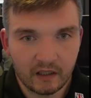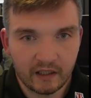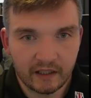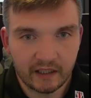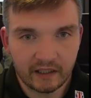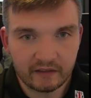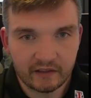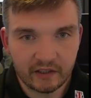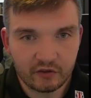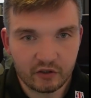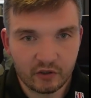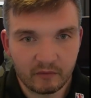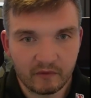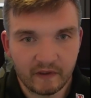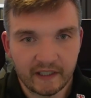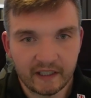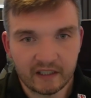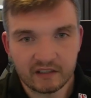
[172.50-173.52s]
They can have their job
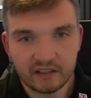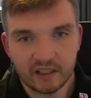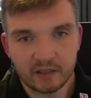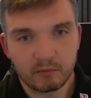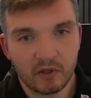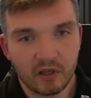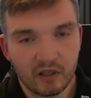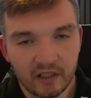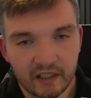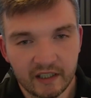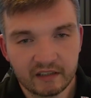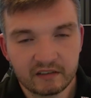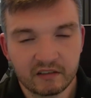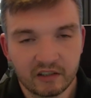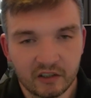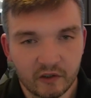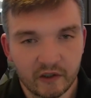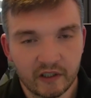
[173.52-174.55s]
vacancies, plant
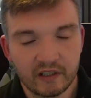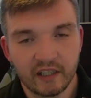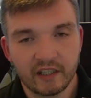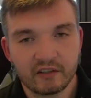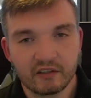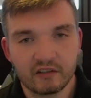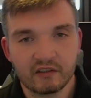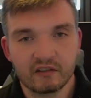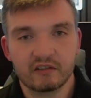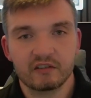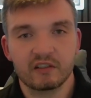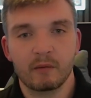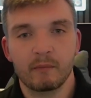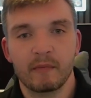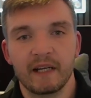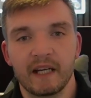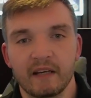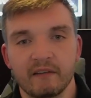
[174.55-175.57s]
list, accreditations.
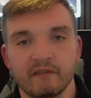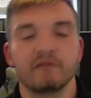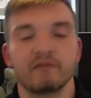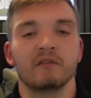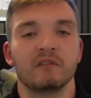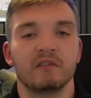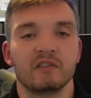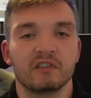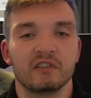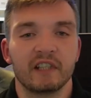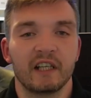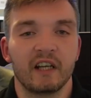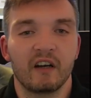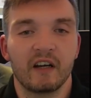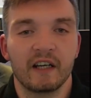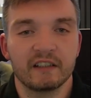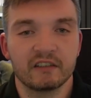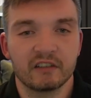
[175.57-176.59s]
Some may have just say
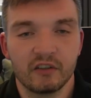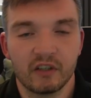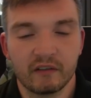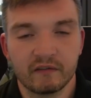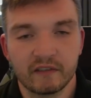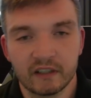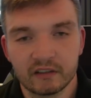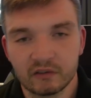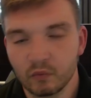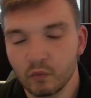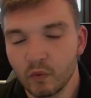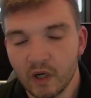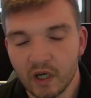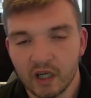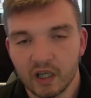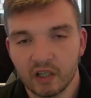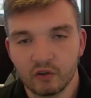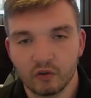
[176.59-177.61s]
ISO
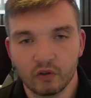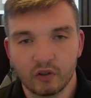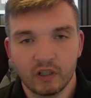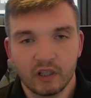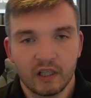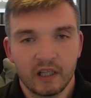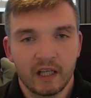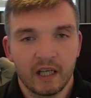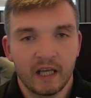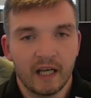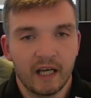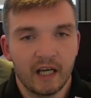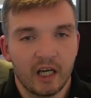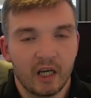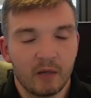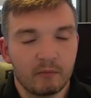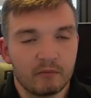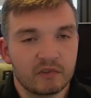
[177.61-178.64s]
9001, or
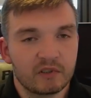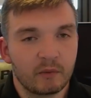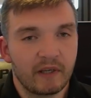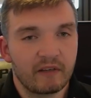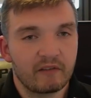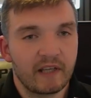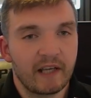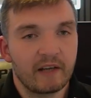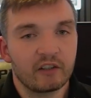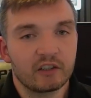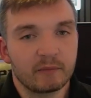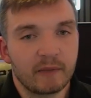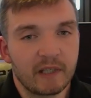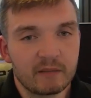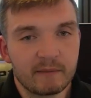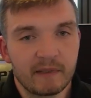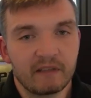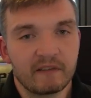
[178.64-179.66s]
so we have
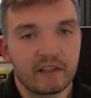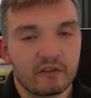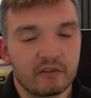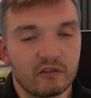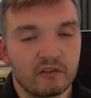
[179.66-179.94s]
aerospace manufacturers